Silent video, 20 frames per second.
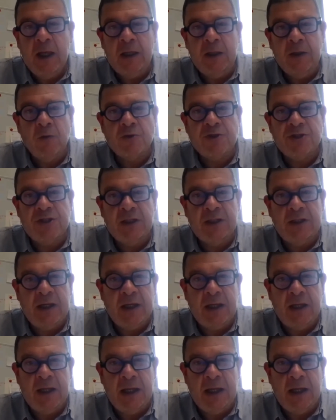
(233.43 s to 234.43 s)
using
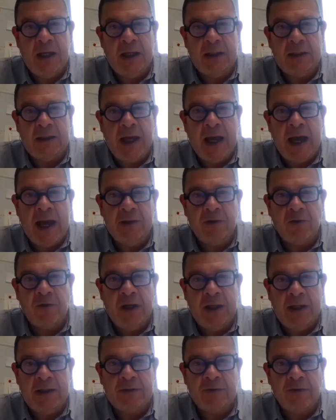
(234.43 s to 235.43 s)
the
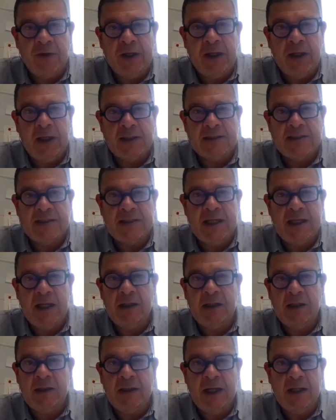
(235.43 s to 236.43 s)
hydroelectric
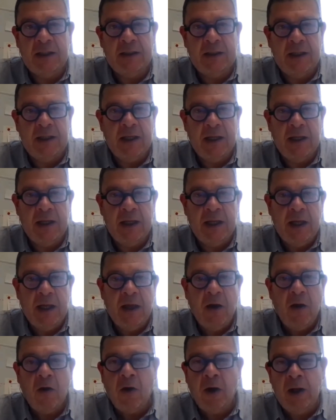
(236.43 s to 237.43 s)
instead than the
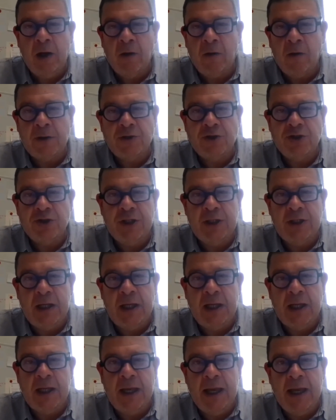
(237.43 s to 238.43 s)
oil
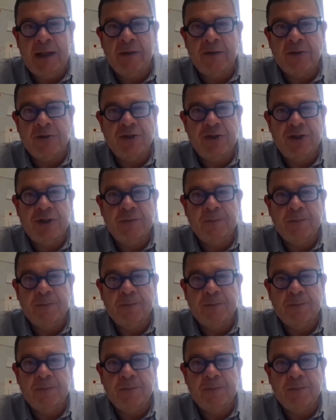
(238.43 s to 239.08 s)
origin energy.